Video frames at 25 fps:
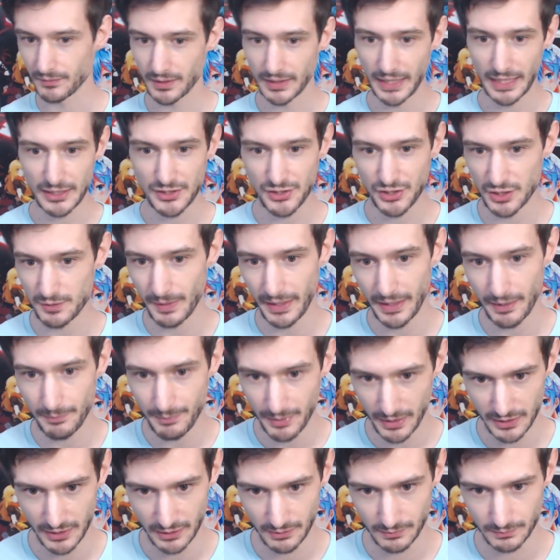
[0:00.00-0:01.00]
That's just my
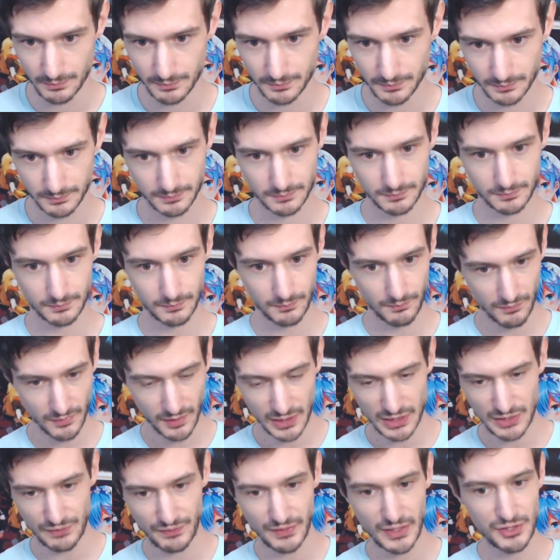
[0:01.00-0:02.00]
opinion.
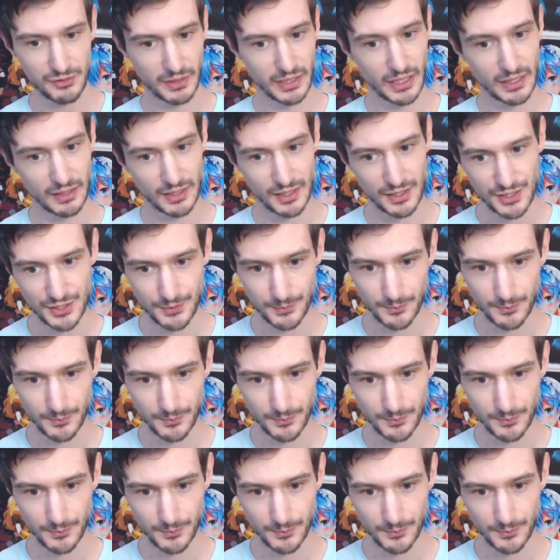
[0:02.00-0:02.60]
Let's finish reading this.